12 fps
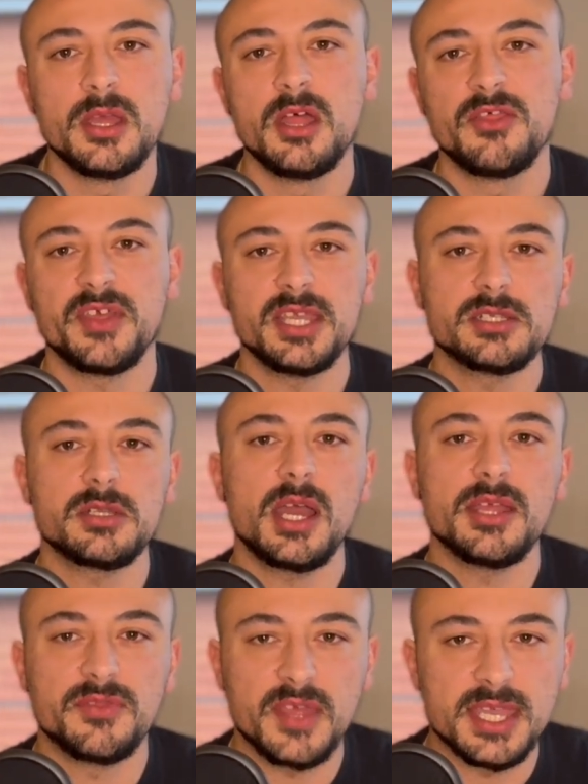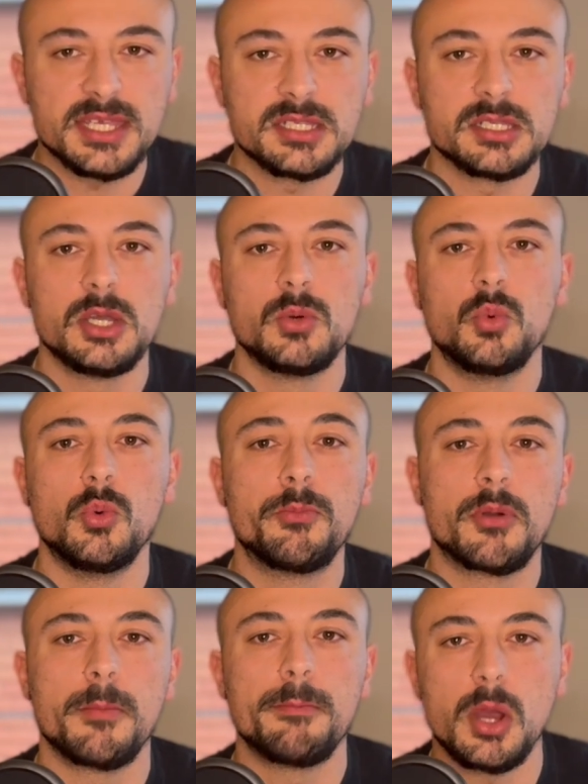Things like this will
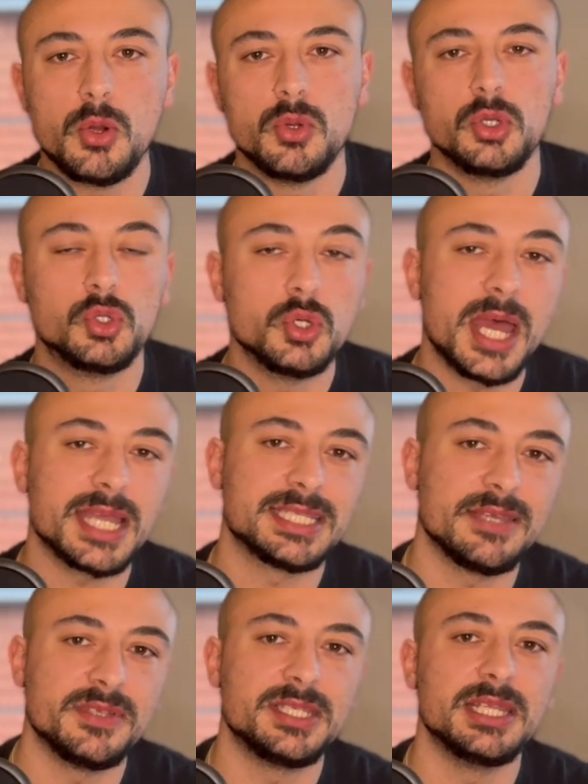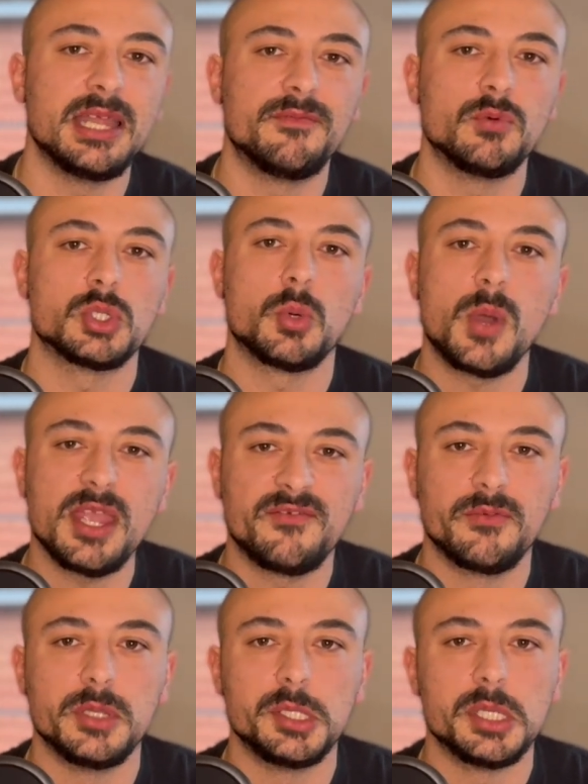promote good activity levels away
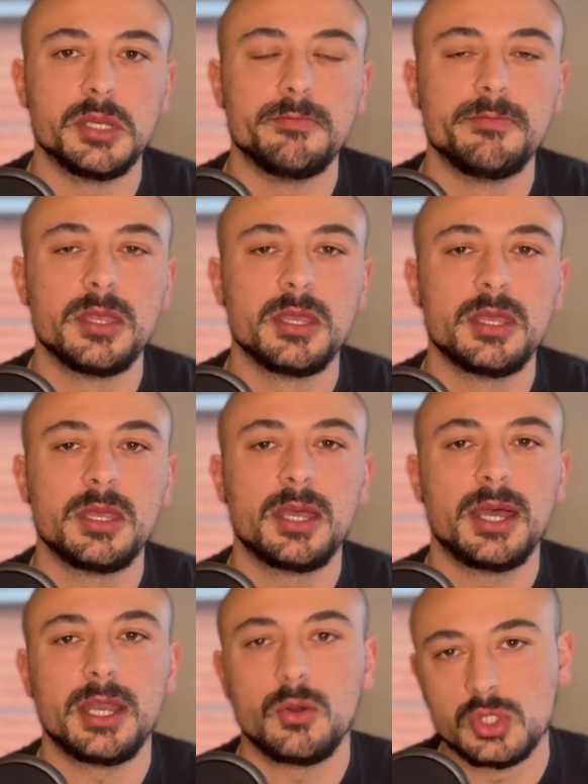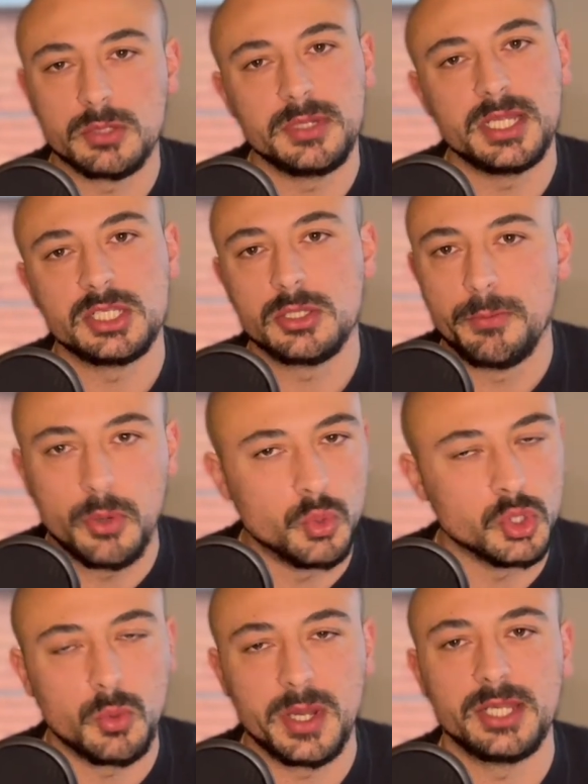from the gym and ultimately support
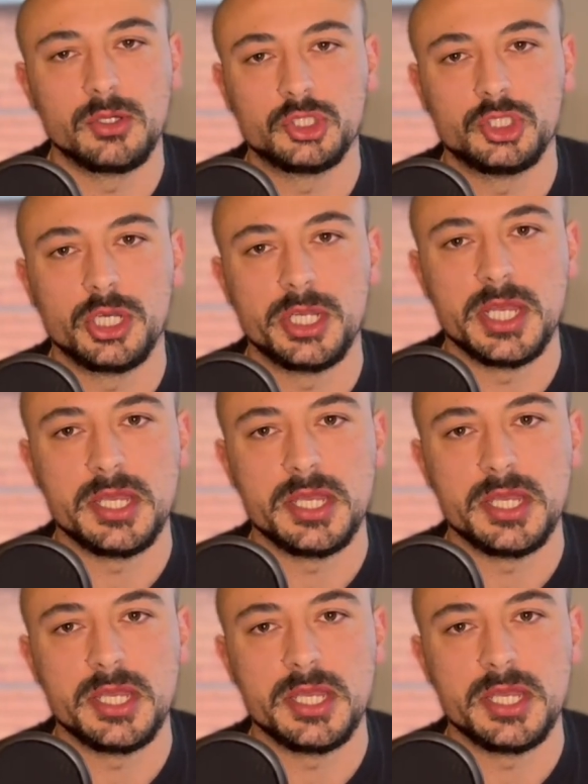your weight loss journey.